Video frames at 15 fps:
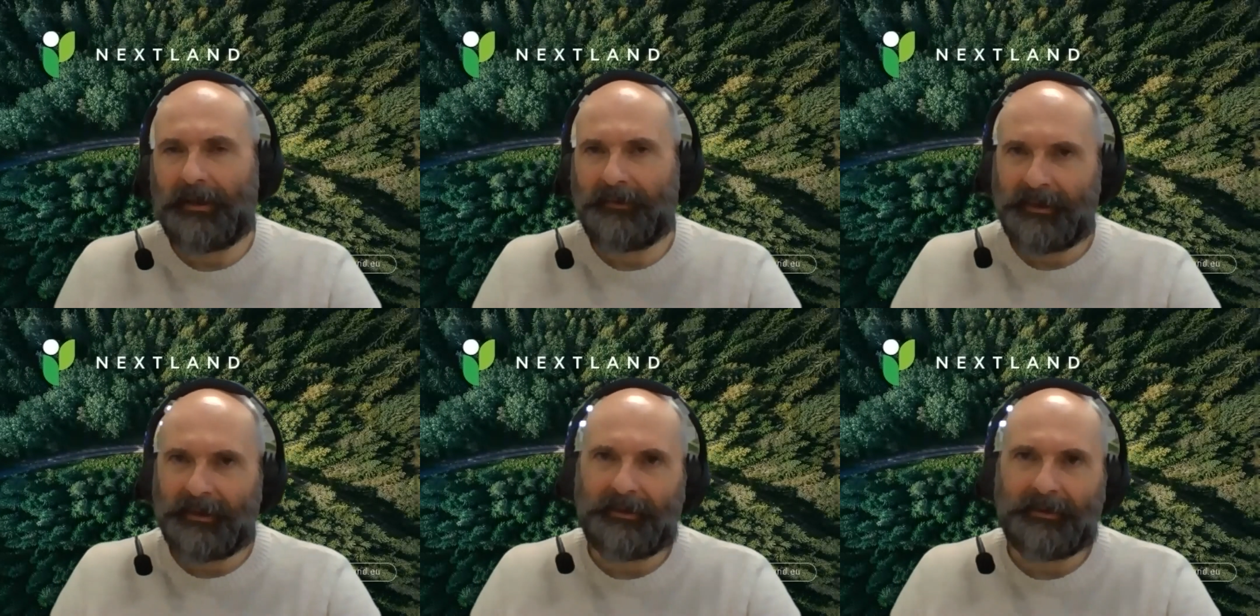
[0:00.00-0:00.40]

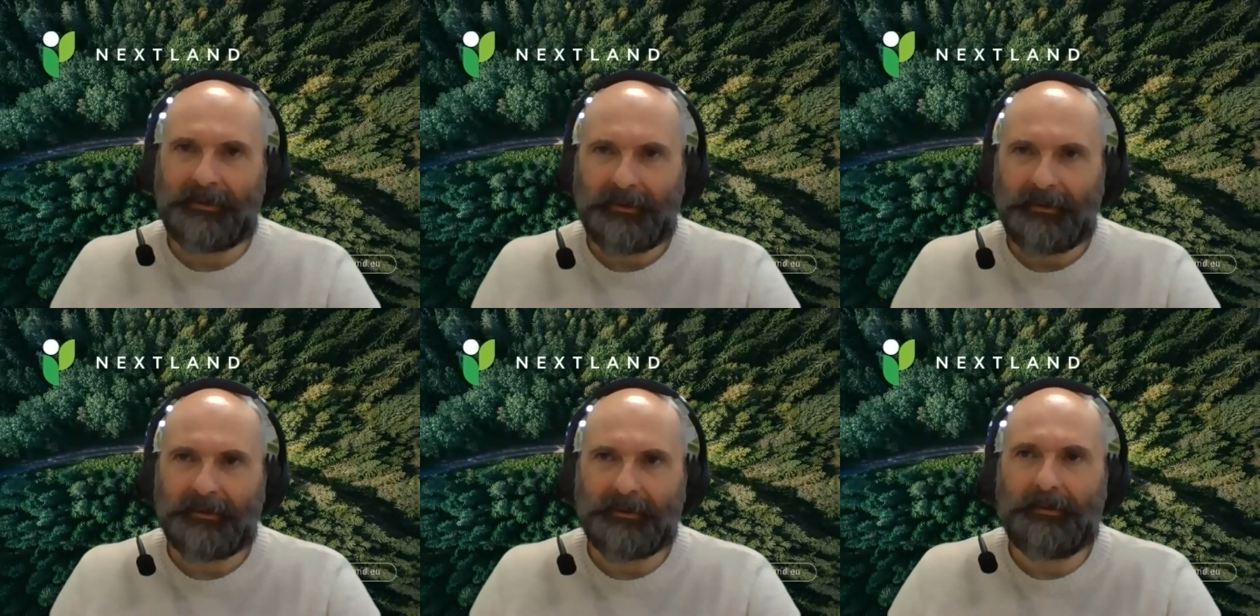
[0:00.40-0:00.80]
have that.
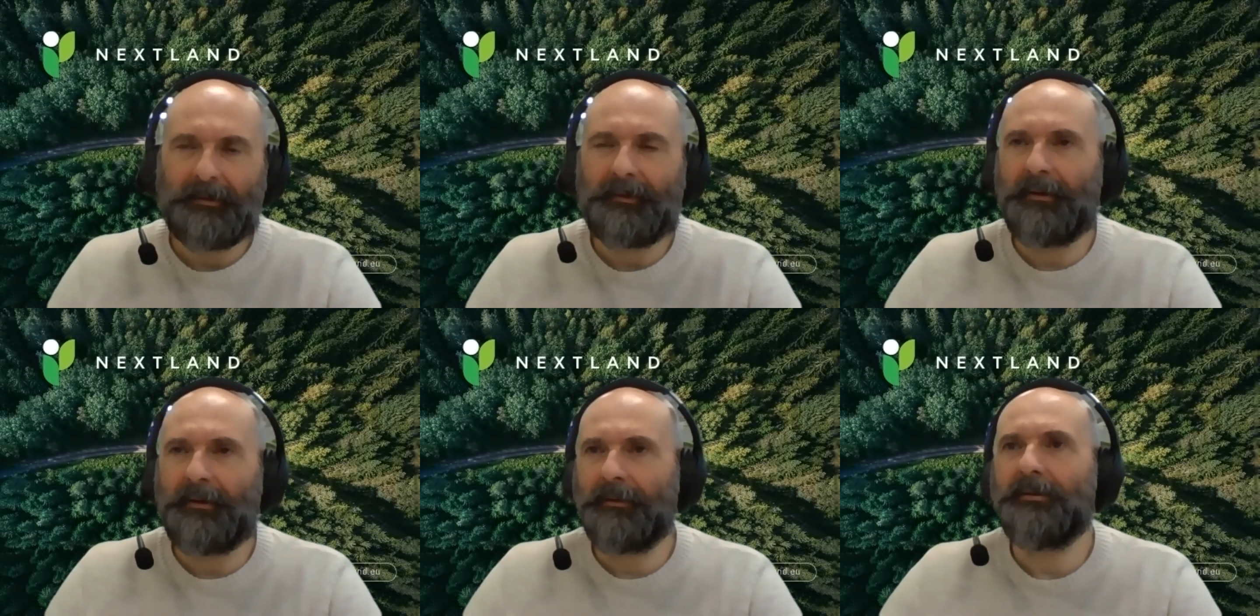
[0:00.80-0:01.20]
So
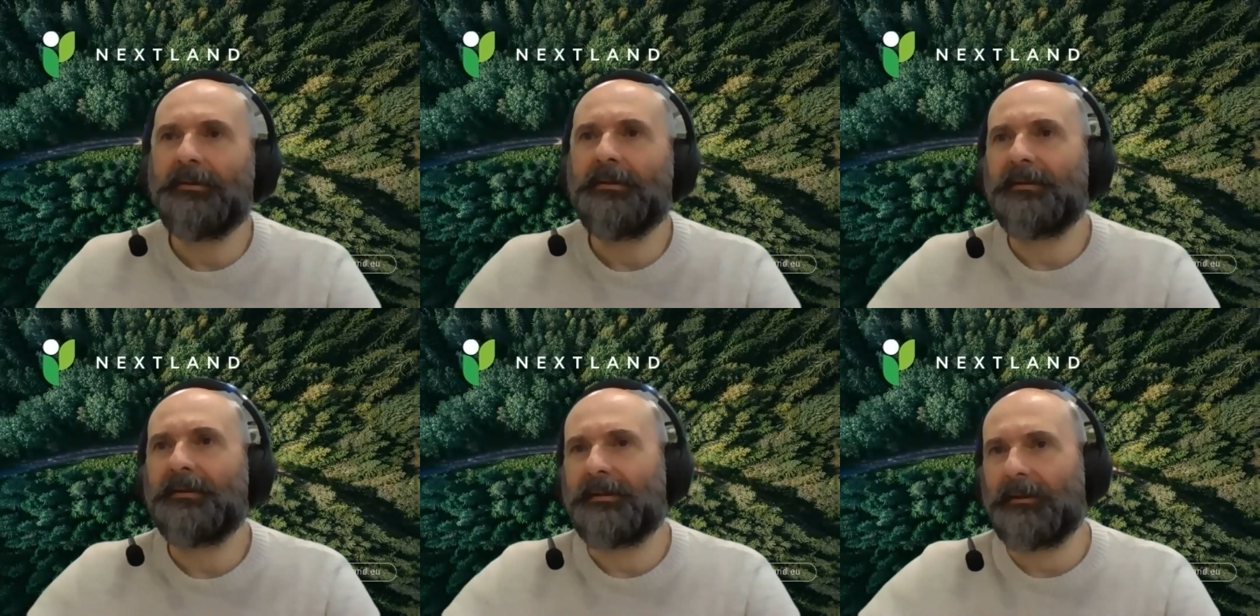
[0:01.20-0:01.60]
if you go to
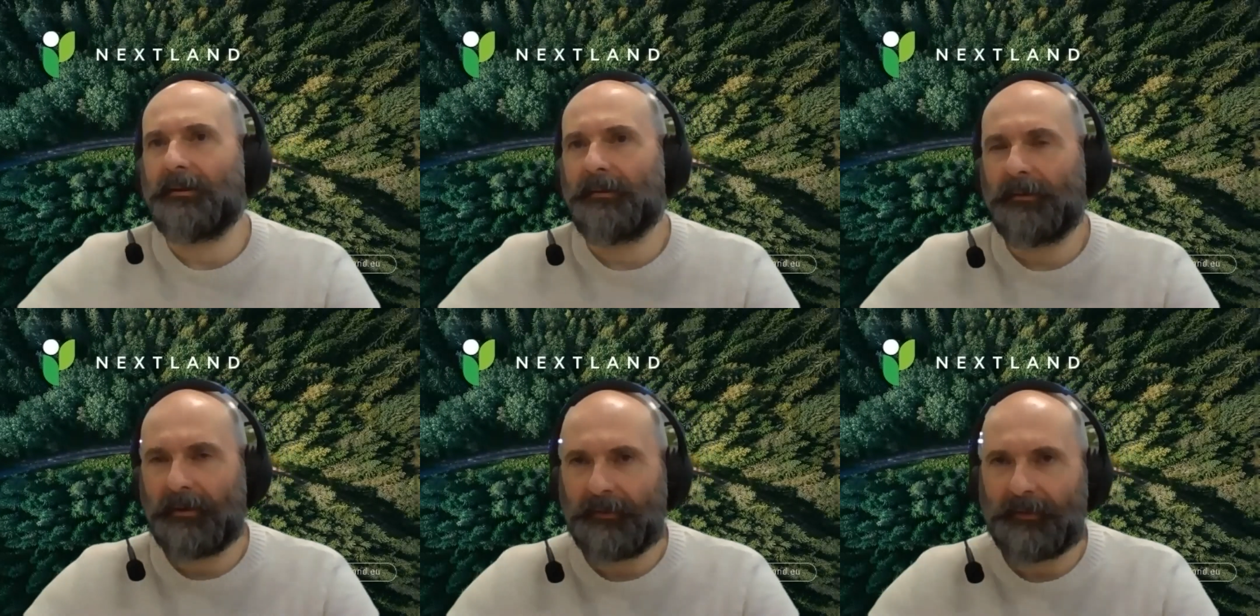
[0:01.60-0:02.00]
this,
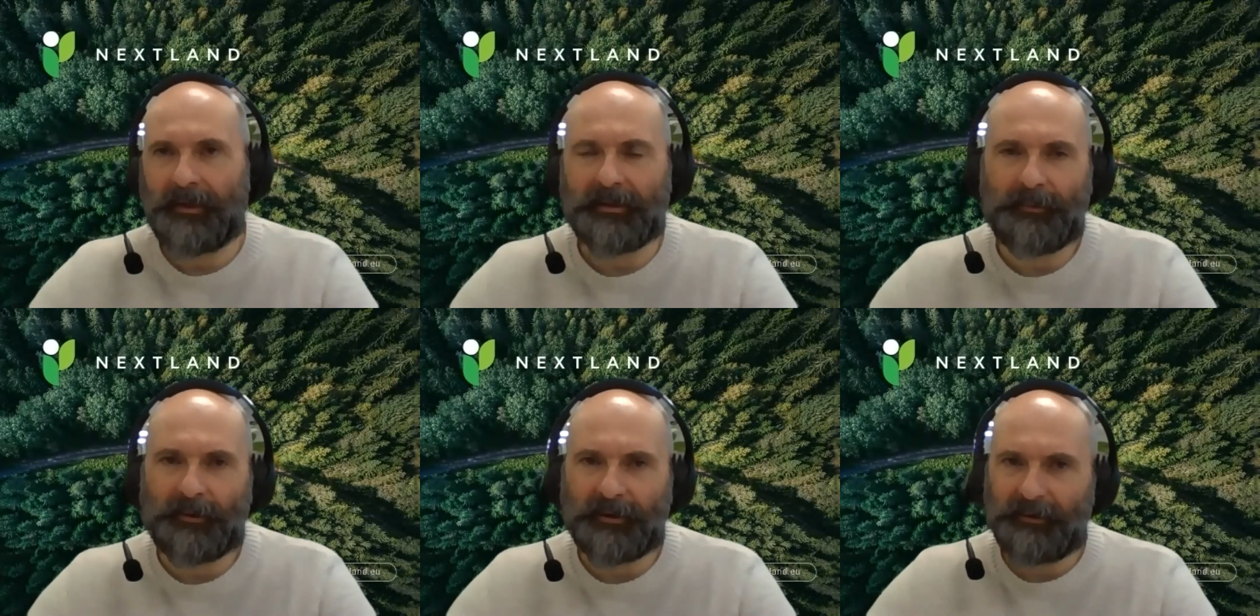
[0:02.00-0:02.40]
if you
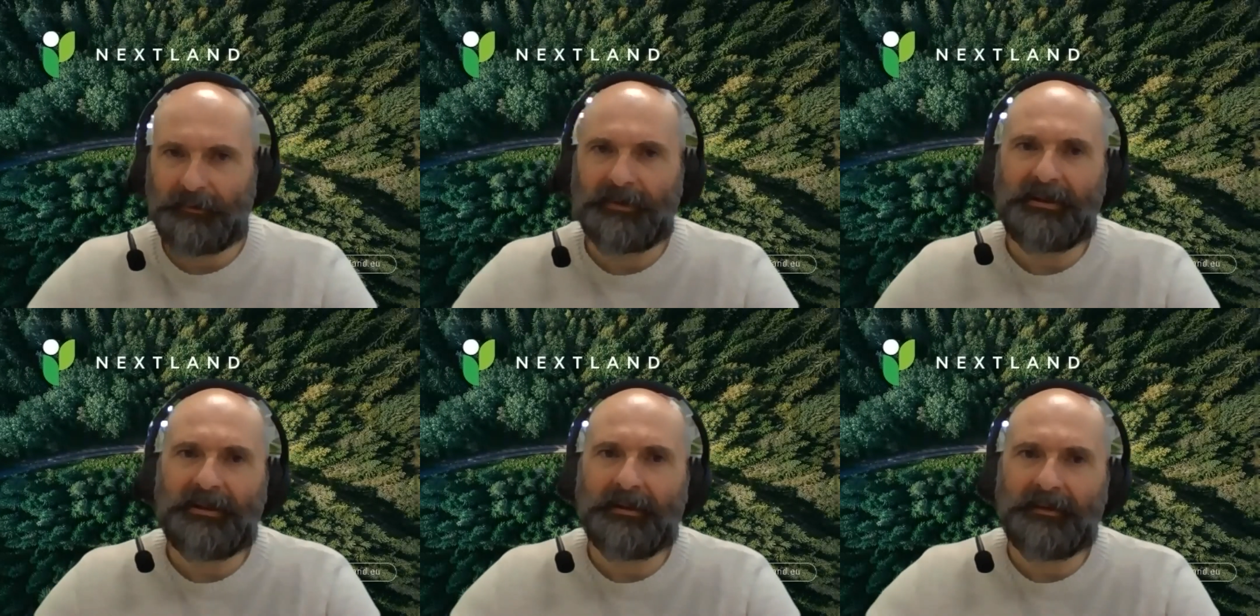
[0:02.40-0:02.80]
ask more than
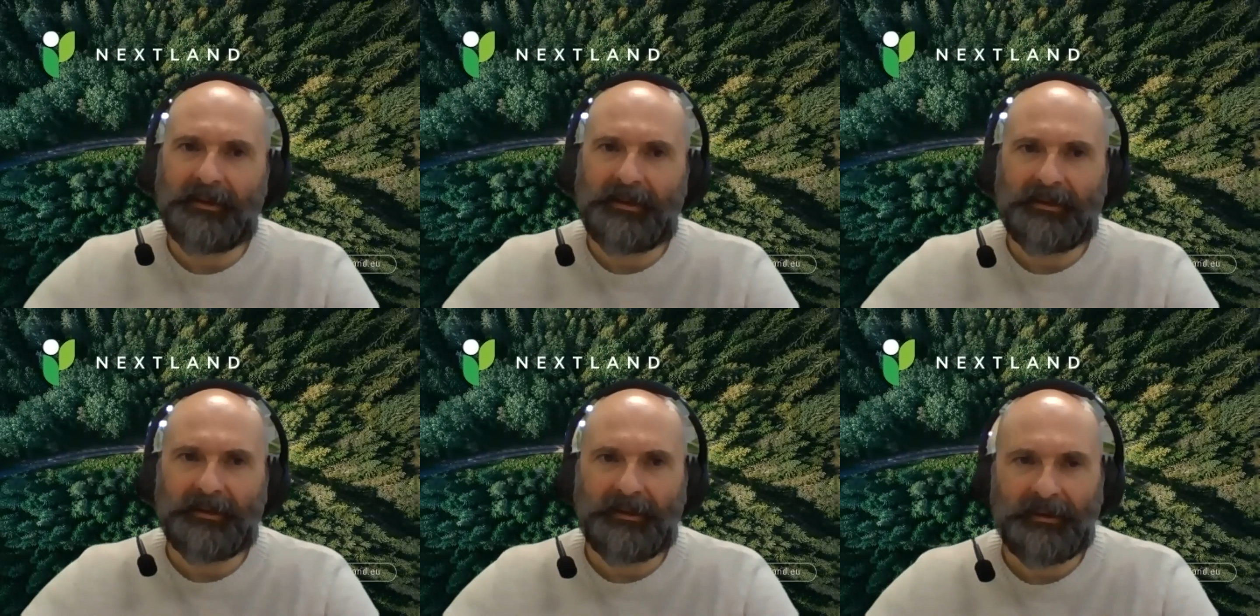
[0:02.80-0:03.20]
1 year of
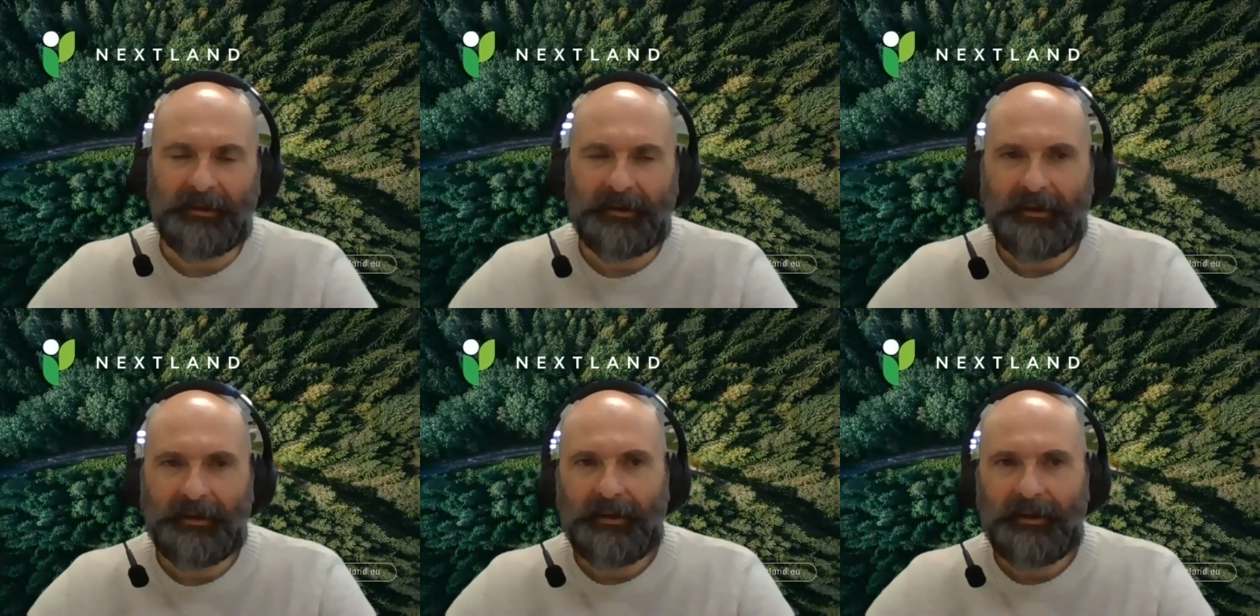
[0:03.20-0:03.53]
data,